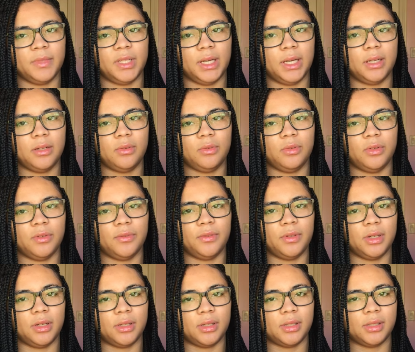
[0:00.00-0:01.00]
don't know if
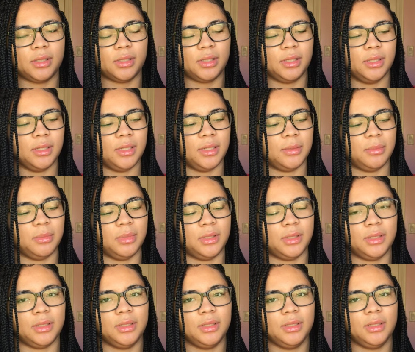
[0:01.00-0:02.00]
y'all can see that,
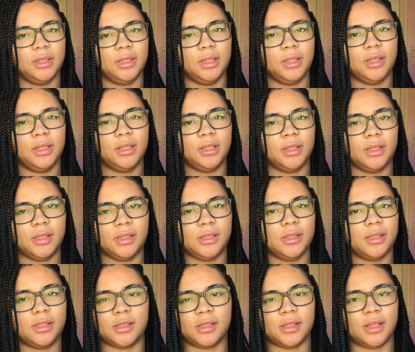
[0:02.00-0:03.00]
but this
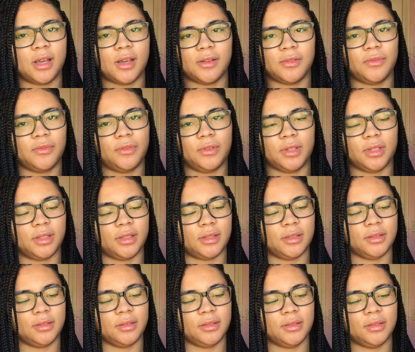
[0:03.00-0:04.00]
does not fit.
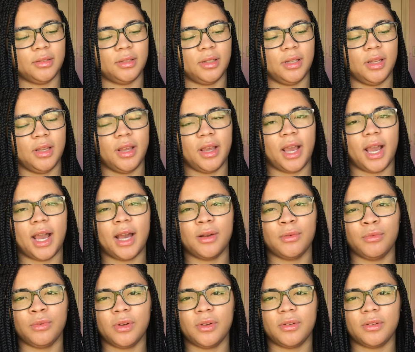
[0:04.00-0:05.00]
I
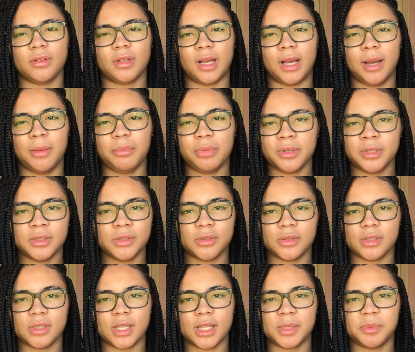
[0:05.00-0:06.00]
don't know. I'm pretty sure
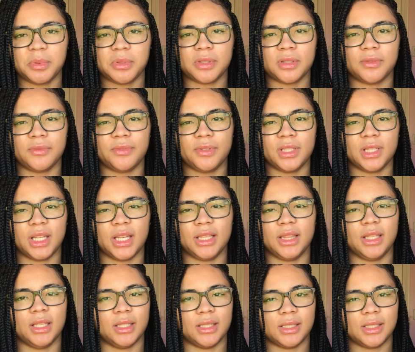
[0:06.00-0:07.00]
it's not supposed to fit like
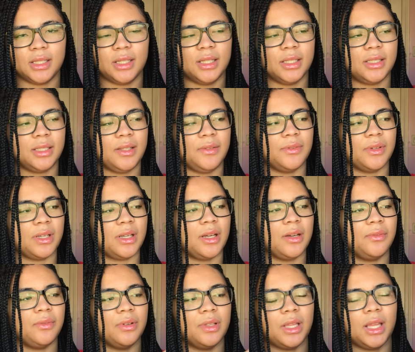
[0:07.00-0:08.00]
this. It doesn't even
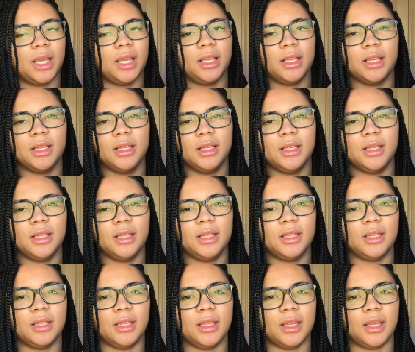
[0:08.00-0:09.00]
cover like
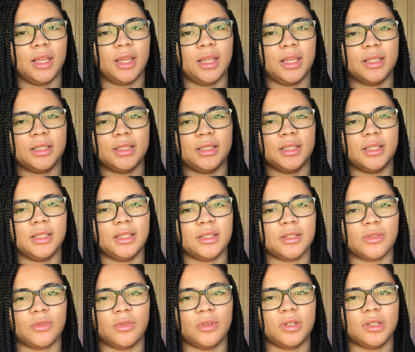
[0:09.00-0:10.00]
the edges
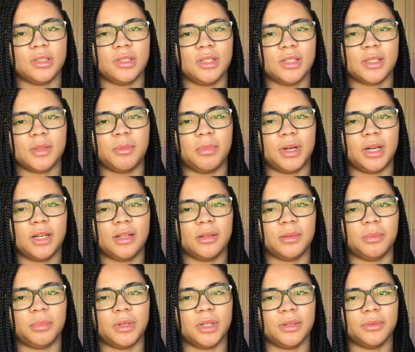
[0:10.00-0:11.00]
or this
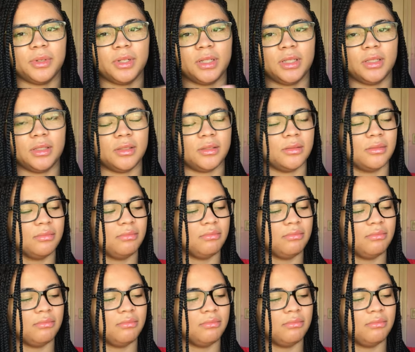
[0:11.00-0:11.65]
bottom part right here.